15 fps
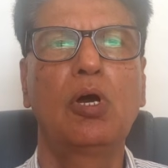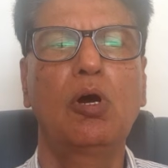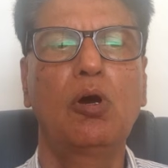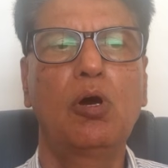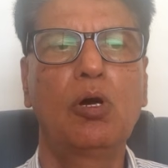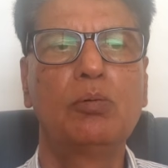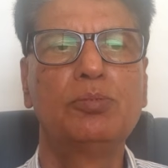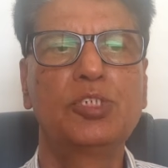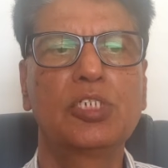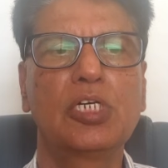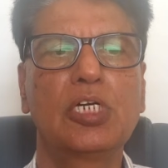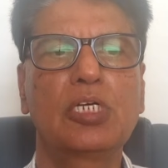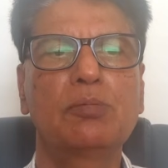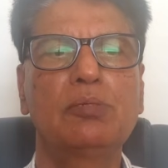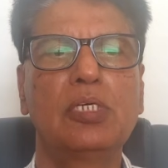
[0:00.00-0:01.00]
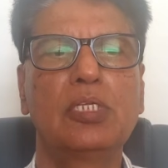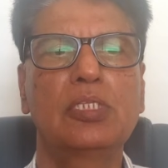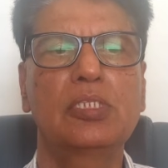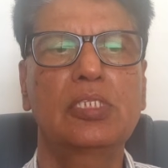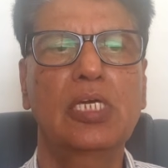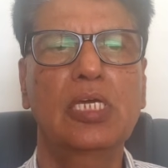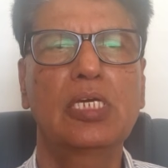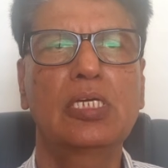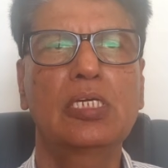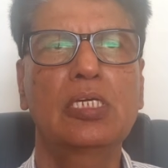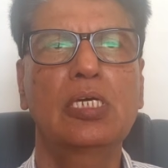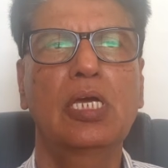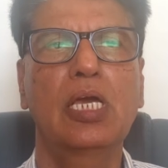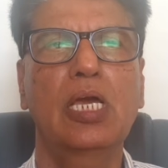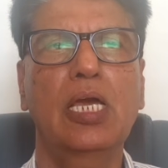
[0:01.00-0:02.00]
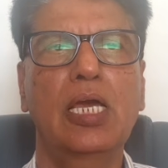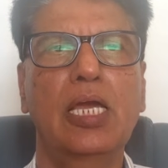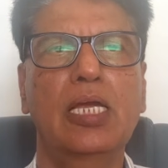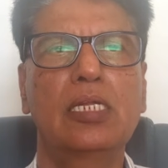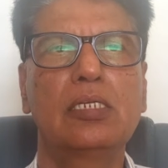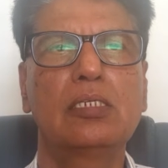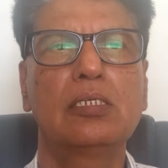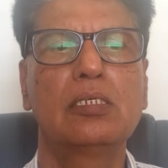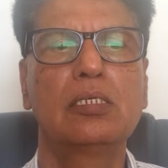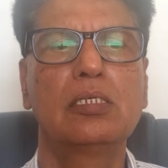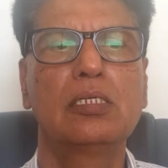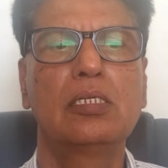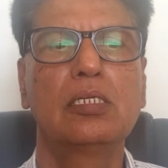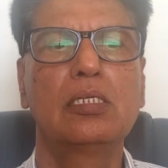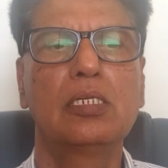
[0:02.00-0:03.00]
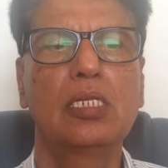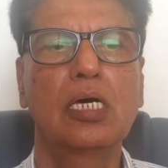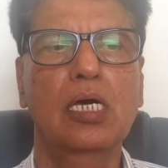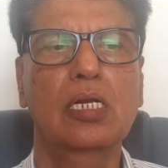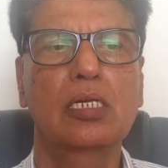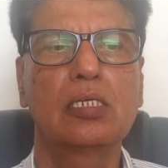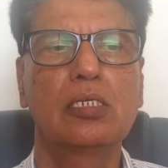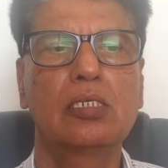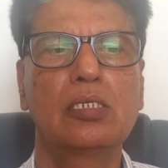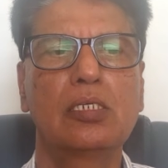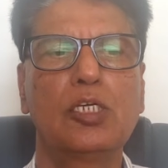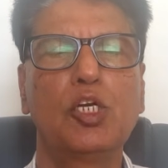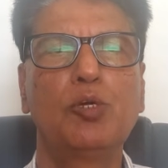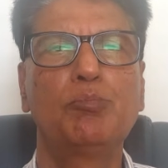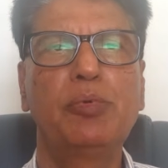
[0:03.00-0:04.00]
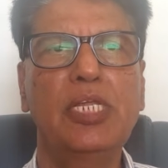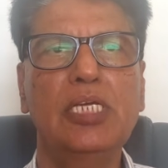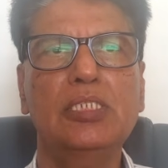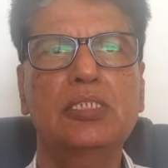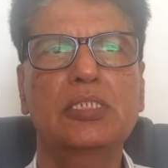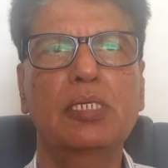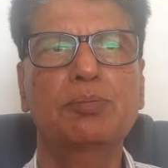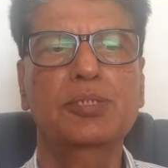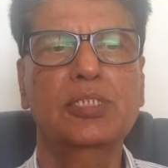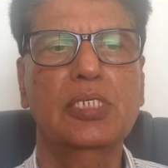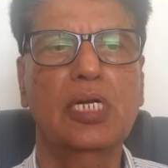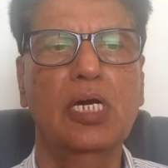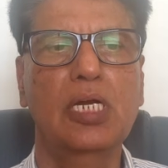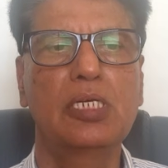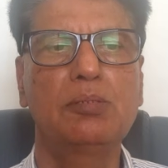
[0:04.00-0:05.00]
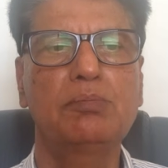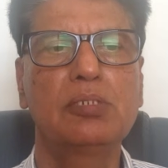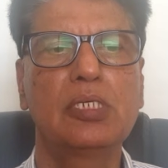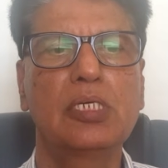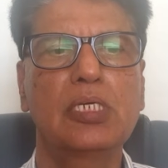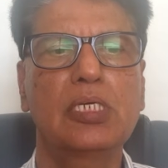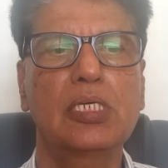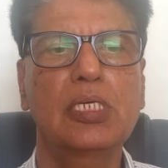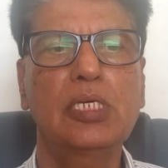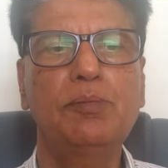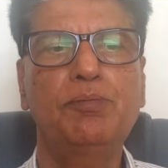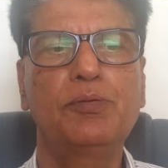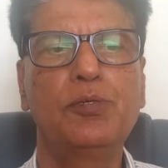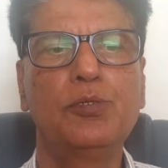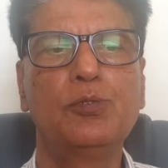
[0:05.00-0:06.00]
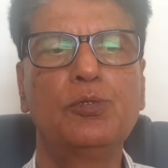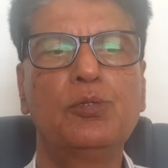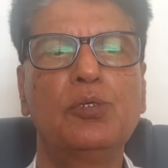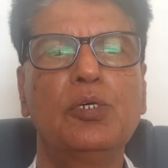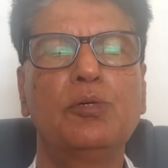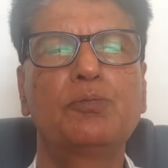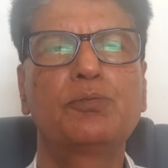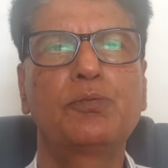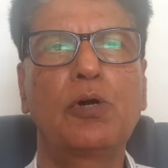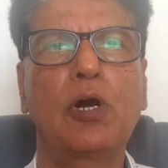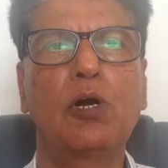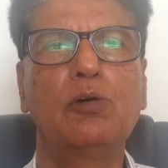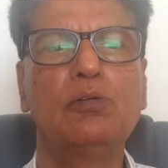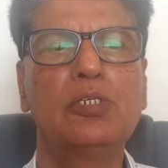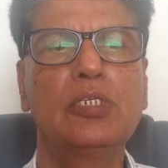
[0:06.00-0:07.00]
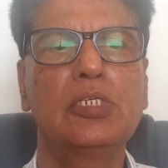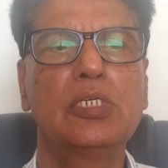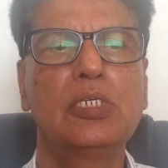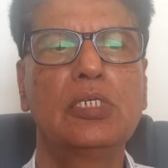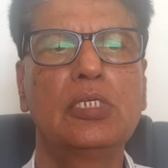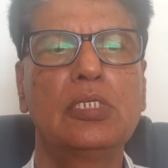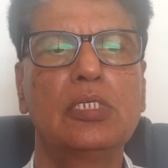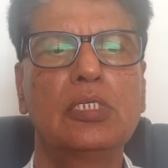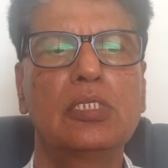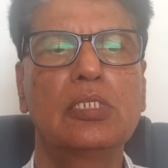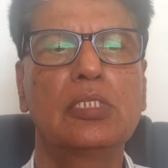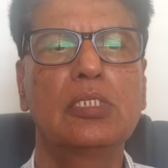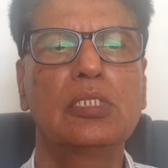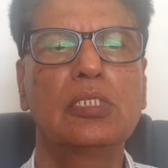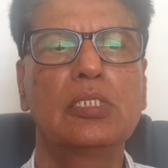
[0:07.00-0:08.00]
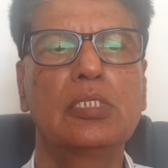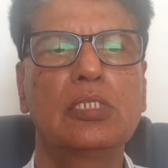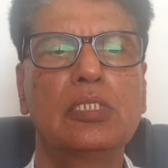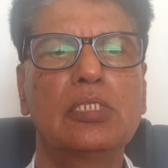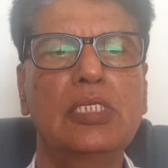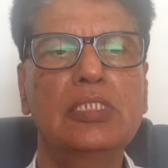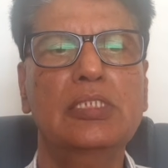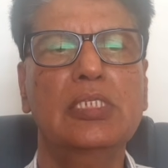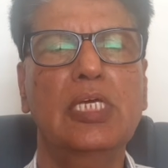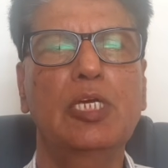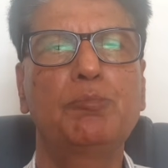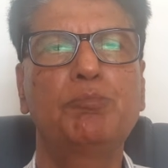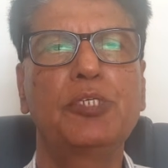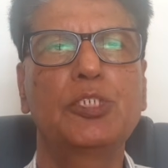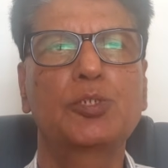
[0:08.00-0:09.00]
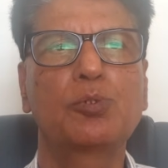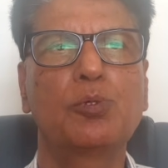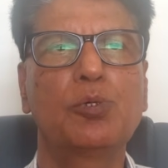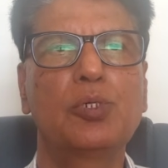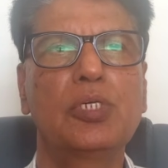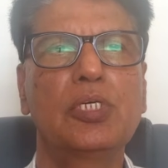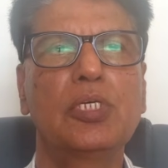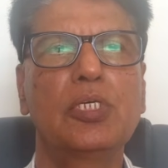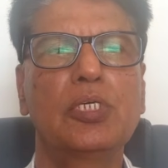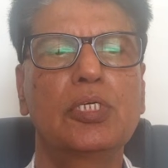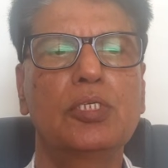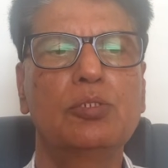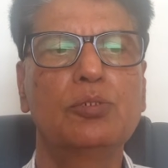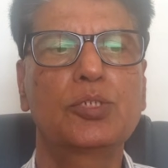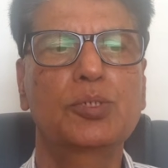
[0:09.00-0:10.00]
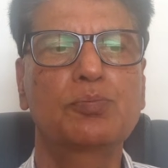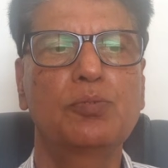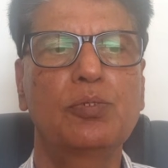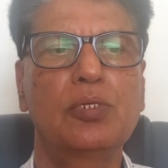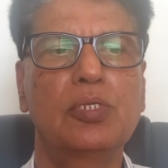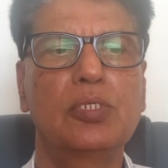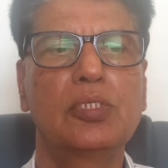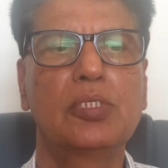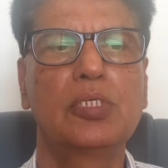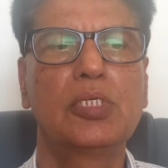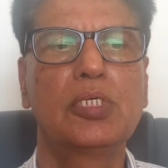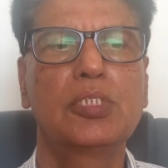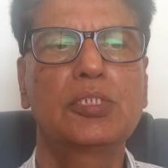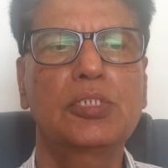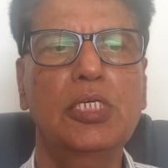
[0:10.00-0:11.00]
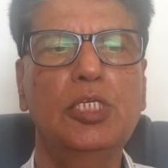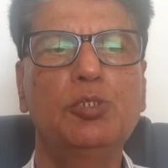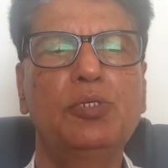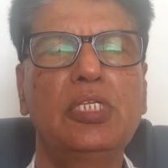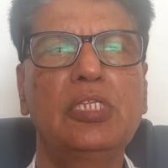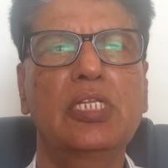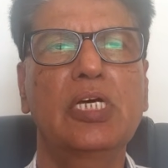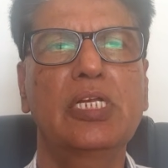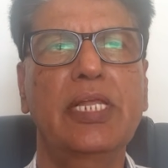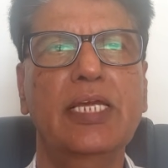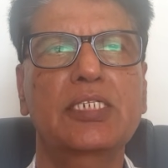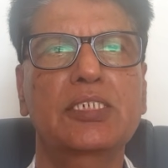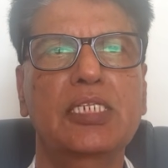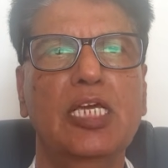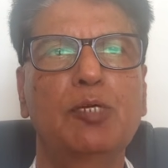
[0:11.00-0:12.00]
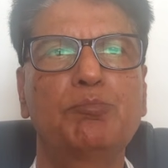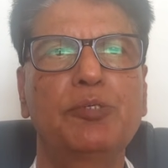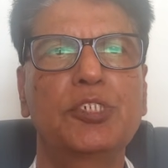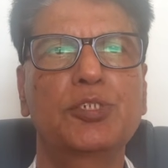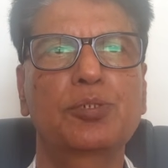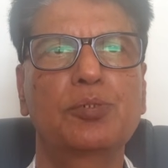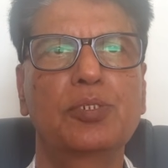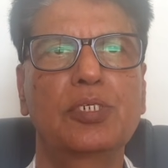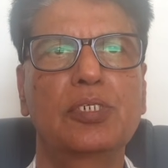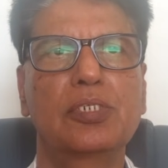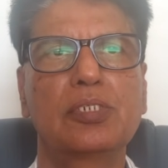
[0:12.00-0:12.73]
Observe, think, and learn. Please subscribe if you found this episode useful. See you in the next episode.